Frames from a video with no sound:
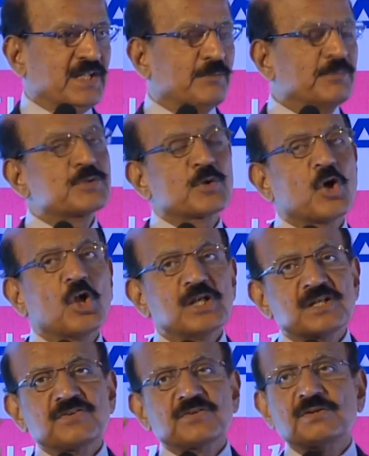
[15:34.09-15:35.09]
which were all
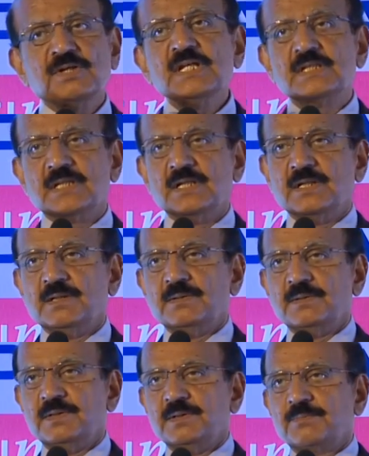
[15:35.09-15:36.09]
discrete
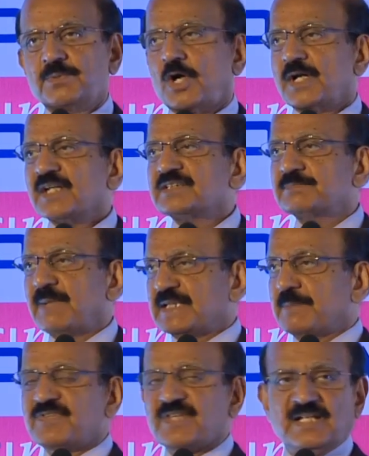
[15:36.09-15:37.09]
products by
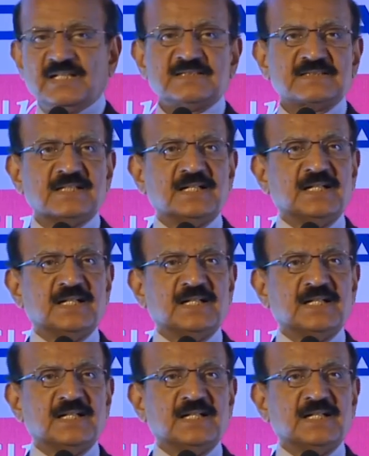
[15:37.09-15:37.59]
themselves,